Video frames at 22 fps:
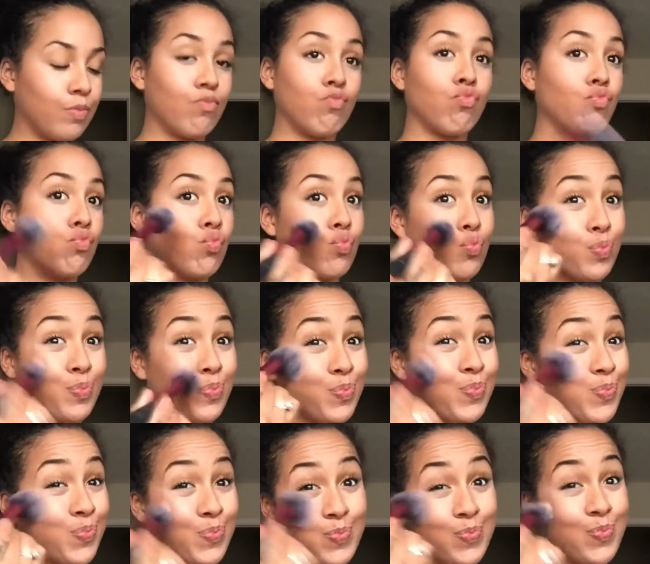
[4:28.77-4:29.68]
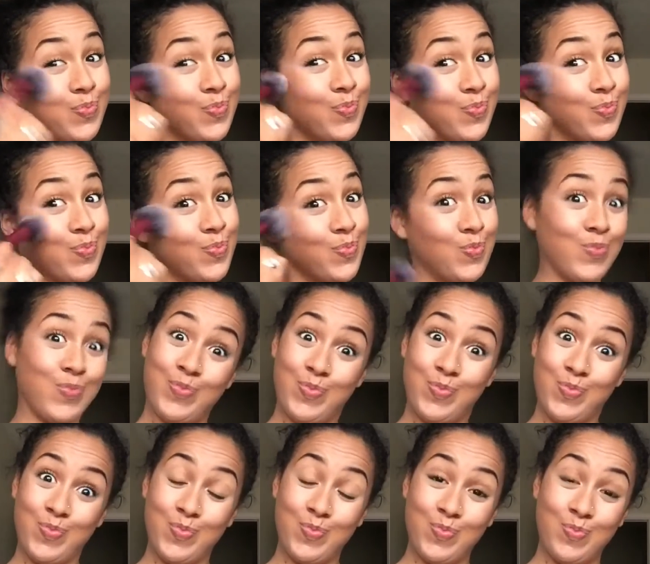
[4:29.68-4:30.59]
I'm going to be using my
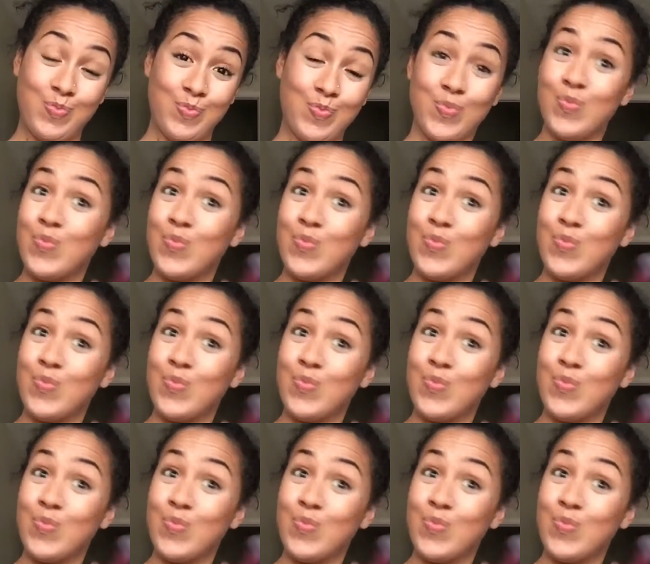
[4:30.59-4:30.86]
Real